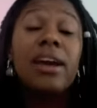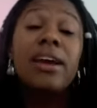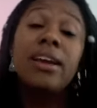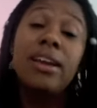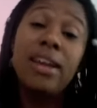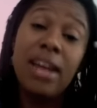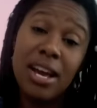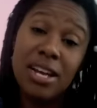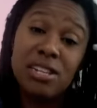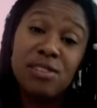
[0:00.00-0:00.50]

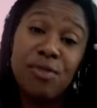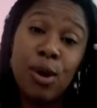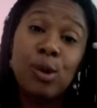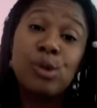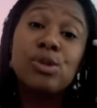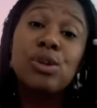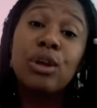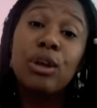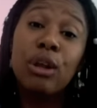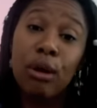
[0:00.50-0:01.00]
Yes,
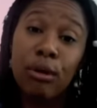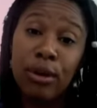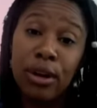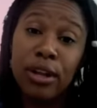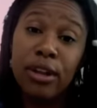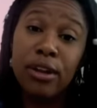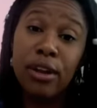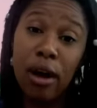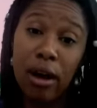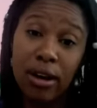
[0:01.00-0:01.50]
folks, glowed
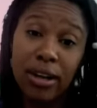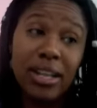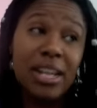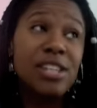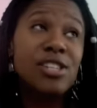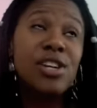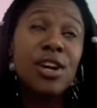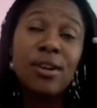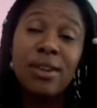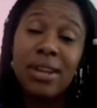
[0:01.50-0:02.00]
in the dark.
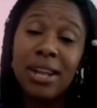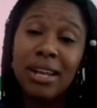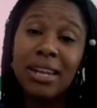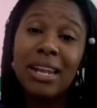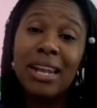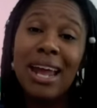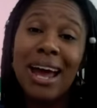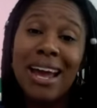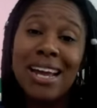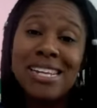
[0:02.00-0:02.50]
They turned down
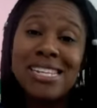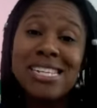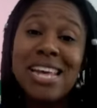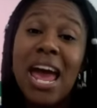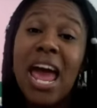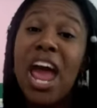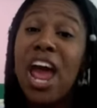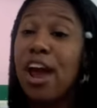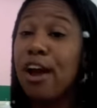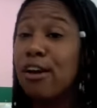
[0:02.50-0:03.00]
the lights
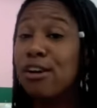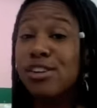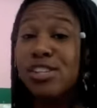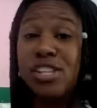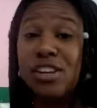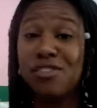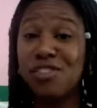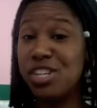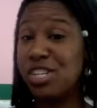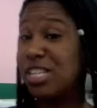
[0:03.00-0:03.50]
and her
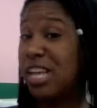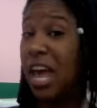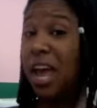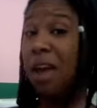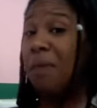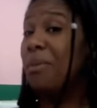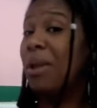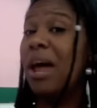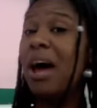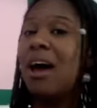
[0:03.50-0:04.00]
stuff just
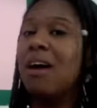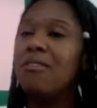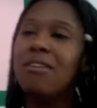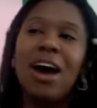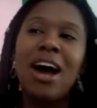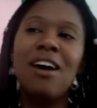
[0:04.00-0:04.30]
came alive.